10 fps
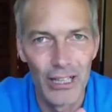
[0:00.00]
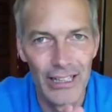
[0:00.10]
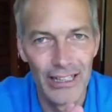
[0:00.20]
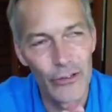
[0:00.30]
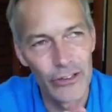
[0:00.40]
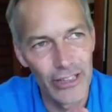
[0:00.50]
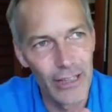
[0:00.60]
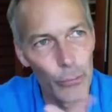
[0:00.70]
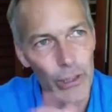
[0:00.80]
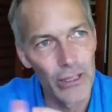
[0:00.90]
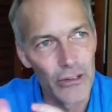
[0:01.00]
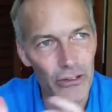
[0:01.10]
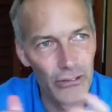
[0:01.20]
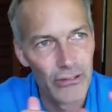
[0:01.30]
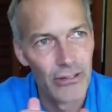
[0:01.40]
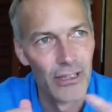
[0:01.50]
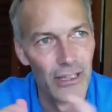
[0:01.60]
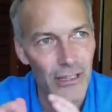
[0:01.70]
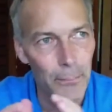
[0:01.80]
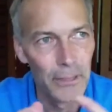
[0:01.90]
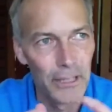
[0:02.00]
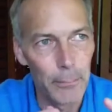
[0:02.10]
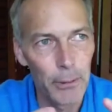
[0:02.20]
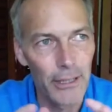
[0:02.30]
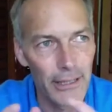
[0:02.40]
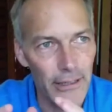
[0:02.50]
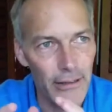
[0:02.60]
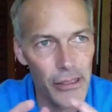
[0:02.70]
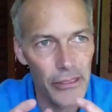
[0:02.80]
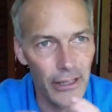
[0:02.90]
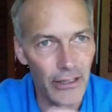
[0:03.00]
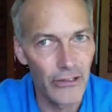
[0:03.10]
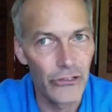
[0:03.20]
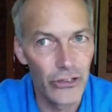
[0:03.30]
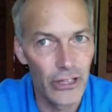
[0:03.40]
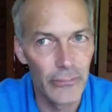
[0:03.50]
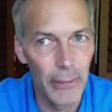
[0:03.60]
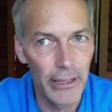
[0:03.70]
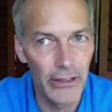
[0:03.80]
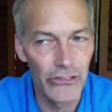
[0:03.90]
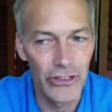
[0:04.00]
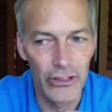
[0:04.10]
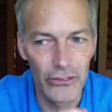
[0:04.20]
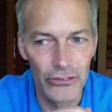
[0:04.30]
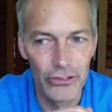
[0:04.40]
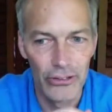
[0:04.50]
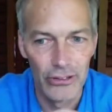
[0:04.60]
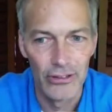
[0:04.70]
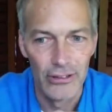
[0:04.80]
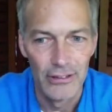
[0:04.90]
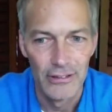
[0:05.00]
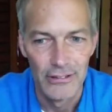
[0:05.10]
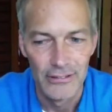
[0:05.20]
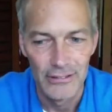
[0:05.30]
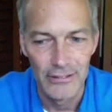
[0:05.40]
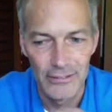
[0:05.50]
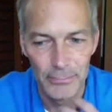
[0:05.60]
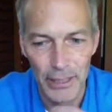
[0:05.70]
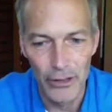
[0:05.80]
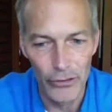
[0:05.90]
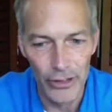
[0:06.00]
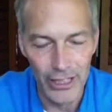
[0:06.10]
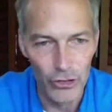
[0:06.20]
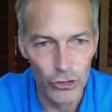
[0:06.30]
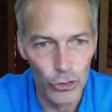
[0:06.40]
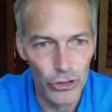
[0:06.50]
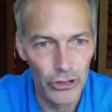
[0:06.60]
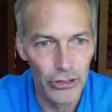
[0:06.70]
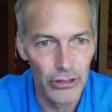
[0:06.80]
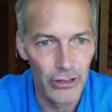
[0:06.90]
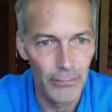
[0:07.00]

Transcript: and not only that, we can manipulate things to even make it sound better than it should. I